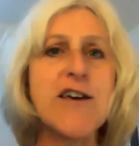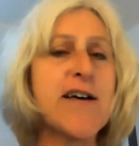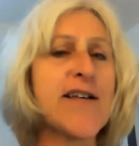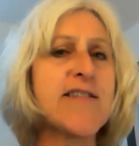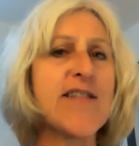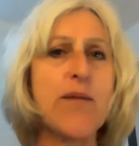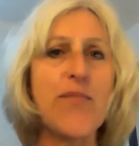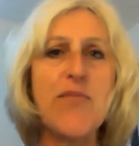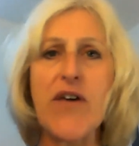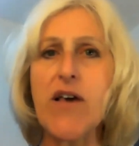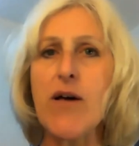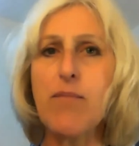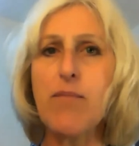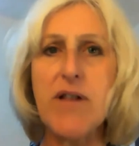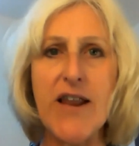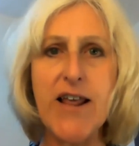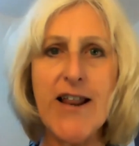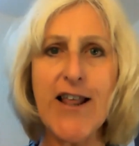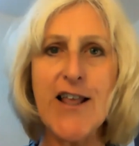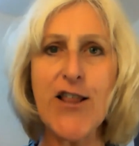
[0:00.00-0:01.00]
something
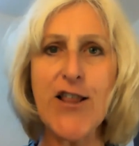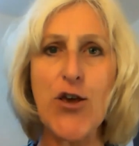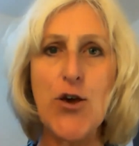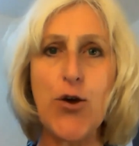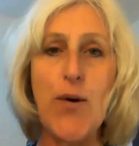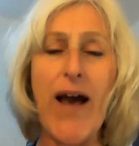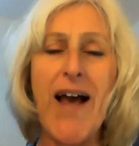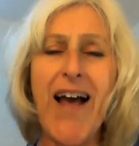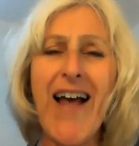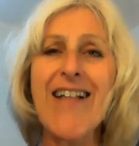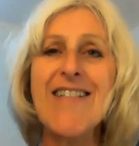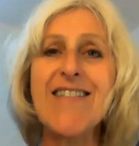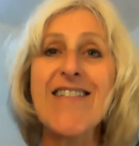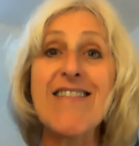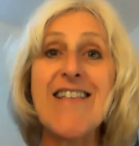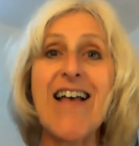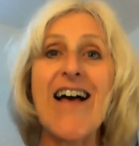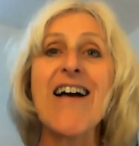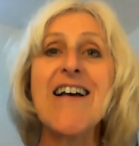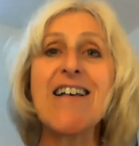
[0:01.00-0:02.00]
completely new and
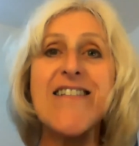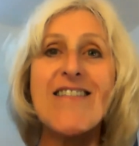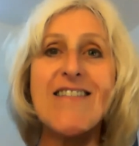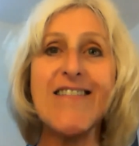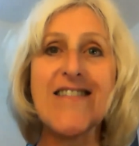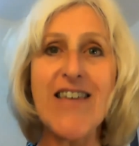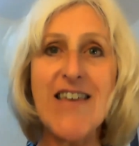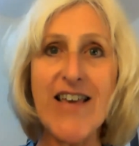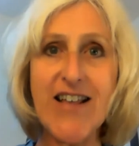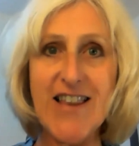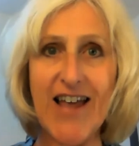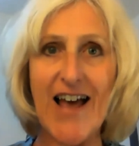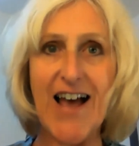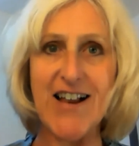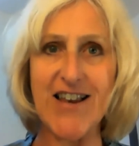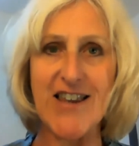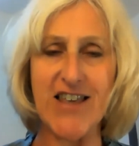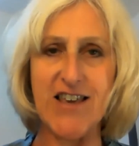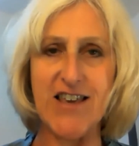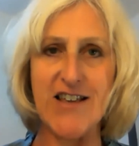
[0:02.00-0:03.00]
succeed
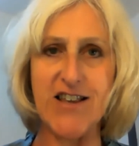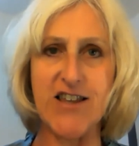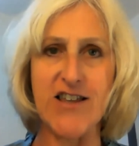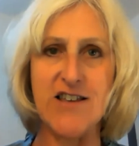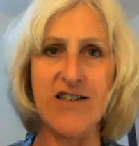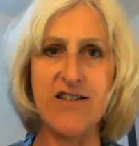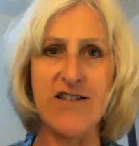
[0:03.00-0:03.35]
at it,